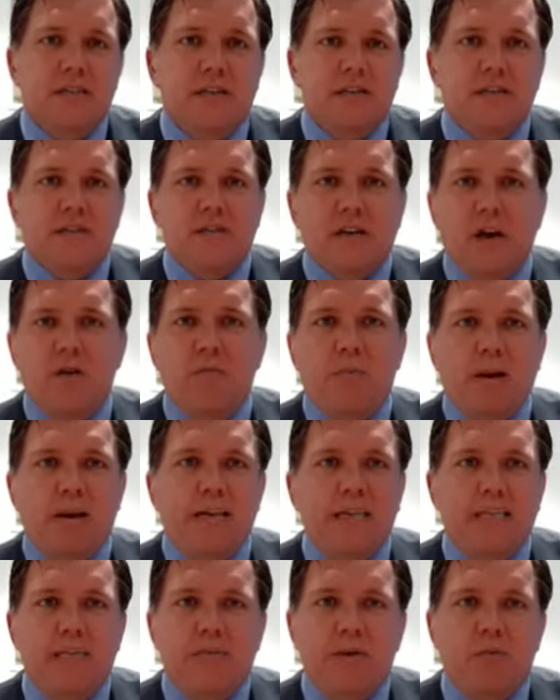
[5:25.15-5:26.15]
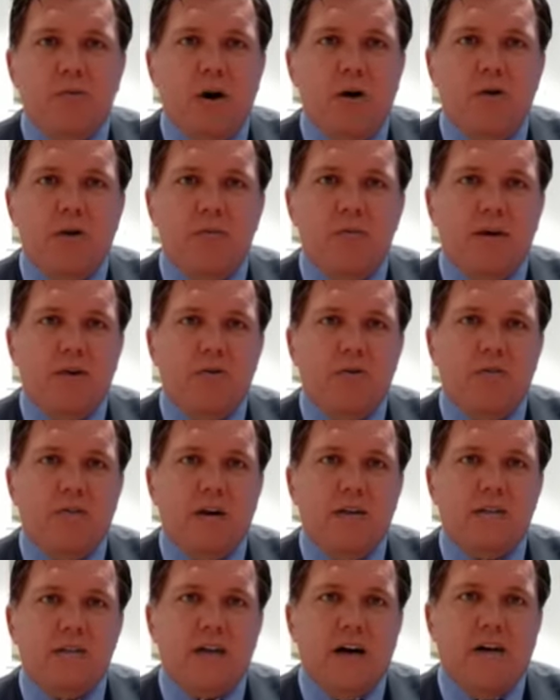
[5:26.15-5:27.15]
So pleased to be welcoming all of our
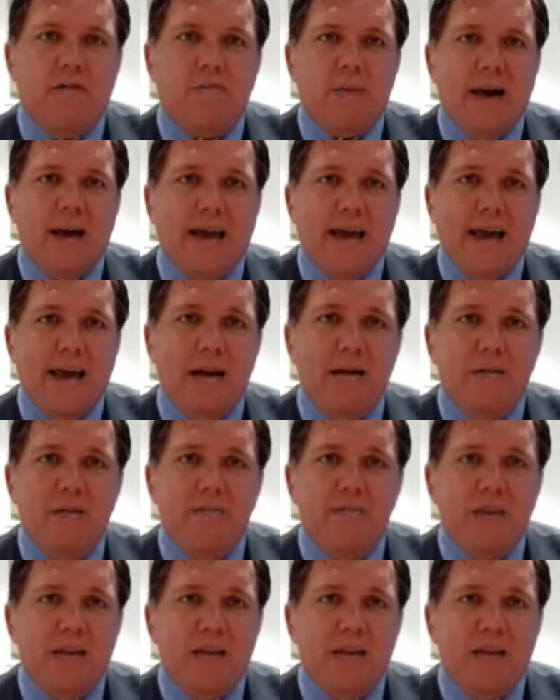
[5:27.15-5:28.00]
staff back in.